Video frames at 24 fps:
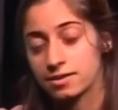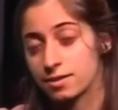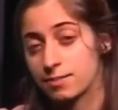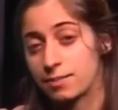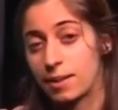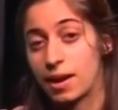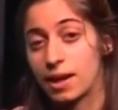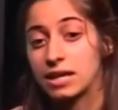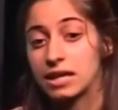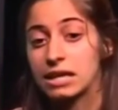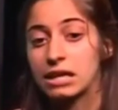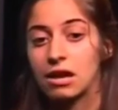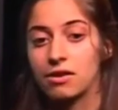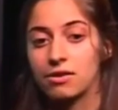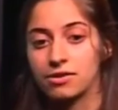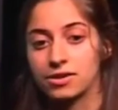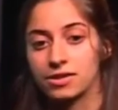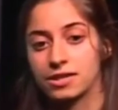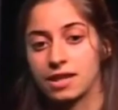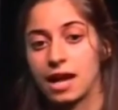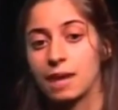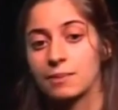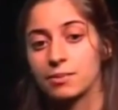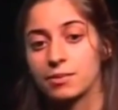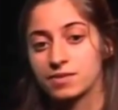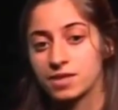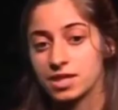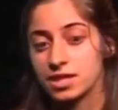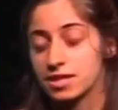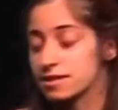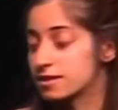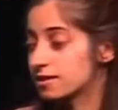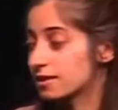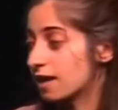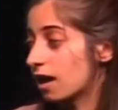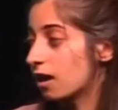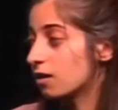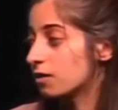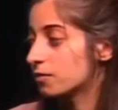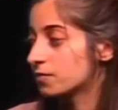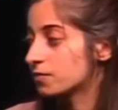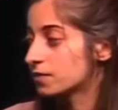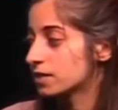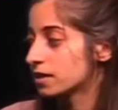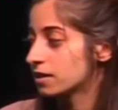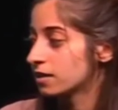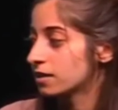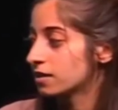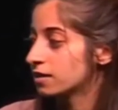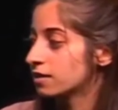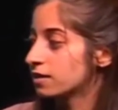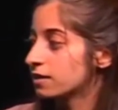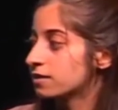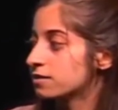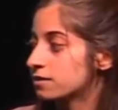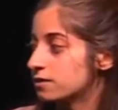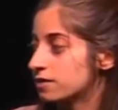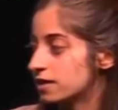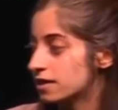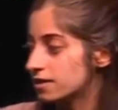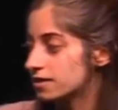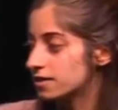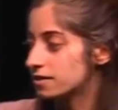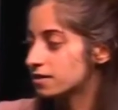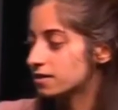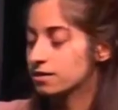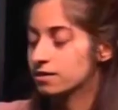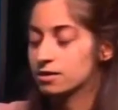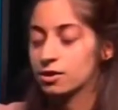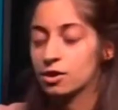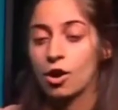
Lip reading: This co-receptor will also interact